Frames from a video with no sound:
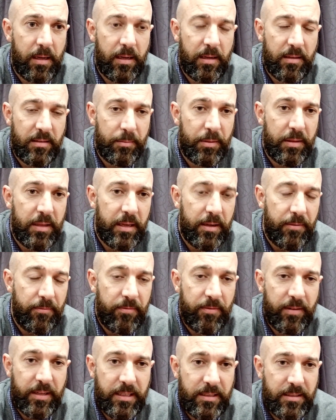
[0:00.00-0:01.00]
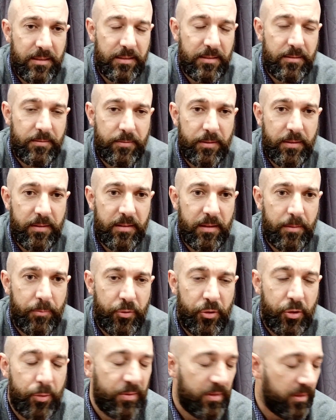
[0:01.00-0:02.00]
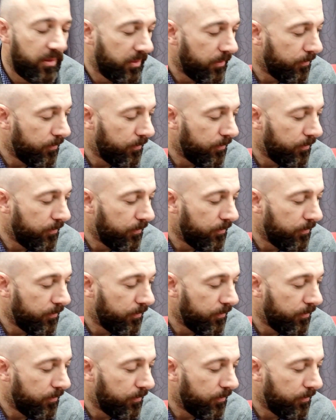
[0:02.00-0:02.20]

some of their fleet with some troops along